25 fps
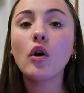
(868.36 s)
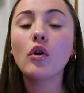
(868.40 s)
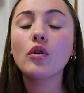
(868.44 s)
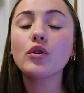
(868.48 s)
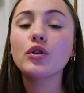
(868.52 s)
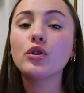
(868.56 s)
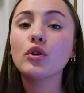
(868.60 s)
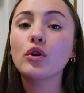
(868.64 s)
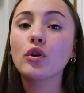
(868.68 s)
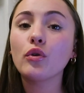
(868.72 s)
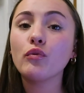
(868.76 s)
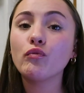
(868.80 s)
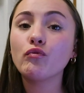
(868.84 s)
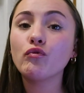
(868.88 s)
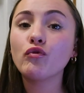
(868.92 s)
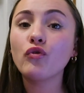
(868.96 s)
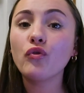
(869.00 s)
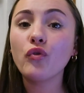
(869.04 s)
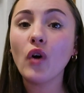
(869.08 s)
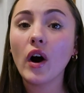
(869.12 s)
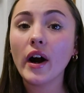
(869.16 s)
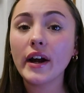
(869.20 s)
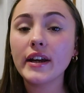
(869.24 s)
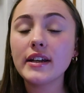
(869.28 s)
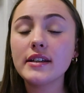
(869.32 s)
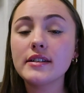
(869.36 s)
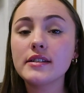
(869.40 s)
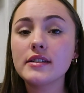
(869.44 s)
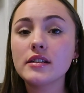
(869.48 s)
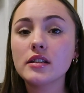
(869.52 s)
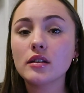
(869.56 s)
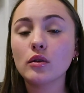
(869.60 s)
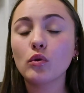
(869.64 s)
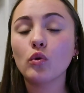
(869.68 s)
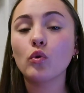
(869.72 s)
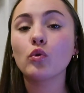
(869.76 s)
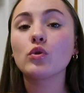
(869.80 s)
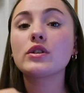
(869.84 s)
You can write
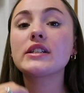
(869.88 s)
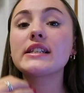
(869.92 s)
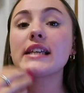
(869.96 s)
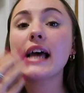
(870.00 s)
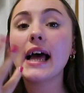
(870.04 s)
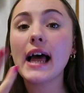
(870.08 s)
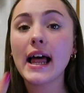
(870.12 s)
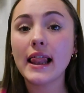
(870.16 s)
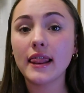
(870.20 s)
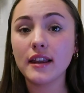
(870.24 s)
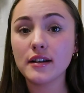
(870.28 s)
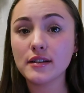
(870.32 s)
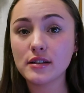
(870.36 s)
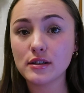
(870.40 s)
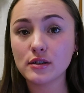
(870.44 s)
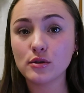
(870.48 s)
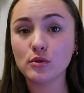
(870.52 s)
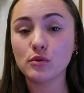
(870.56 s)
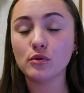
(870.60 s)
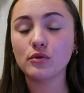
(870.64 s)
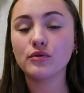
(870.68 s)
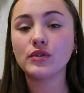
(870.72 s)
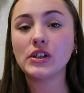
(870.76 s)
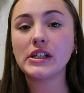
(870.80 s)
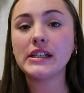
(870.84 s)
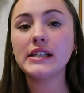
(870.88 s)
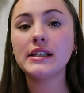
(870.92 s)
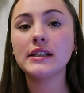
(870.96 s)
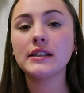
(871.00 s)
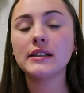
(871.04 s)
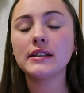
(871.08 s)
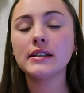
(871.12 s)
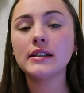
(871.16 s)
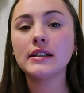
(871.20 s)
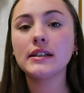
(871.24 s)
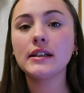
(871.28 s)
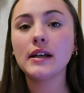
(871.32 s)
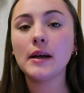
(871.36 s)
or tell a story
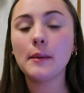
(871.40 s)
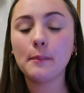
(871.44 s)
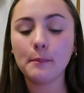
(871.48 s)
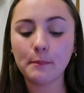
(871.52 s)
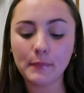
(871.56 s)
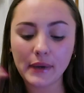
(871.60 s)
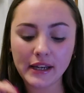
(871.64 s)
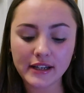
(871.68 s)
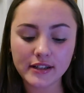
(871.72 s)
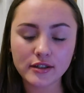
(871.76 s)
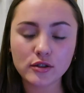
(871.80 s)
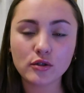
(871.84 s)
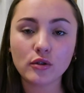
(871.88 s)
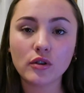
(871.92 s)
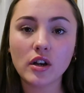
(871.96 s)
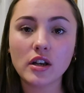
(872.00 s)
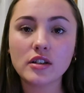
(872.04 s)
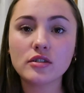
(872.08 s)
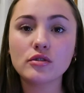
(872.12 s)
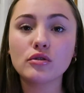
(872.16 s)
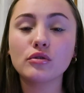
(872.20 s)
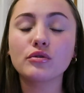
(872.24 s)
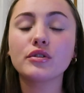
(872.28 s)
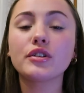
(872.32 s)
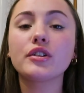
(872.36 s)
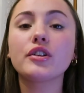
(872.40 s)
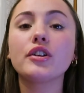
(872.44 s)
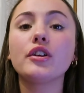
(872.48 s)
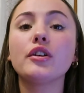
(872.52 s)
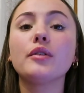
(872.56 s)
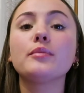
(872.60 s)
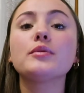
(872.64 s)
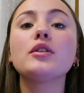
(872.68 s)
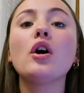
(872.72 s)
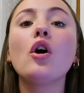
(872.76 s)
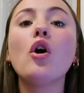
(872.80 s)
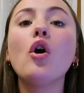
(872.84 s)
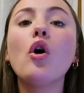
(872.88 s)
based on our story
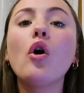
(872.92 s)
cubes.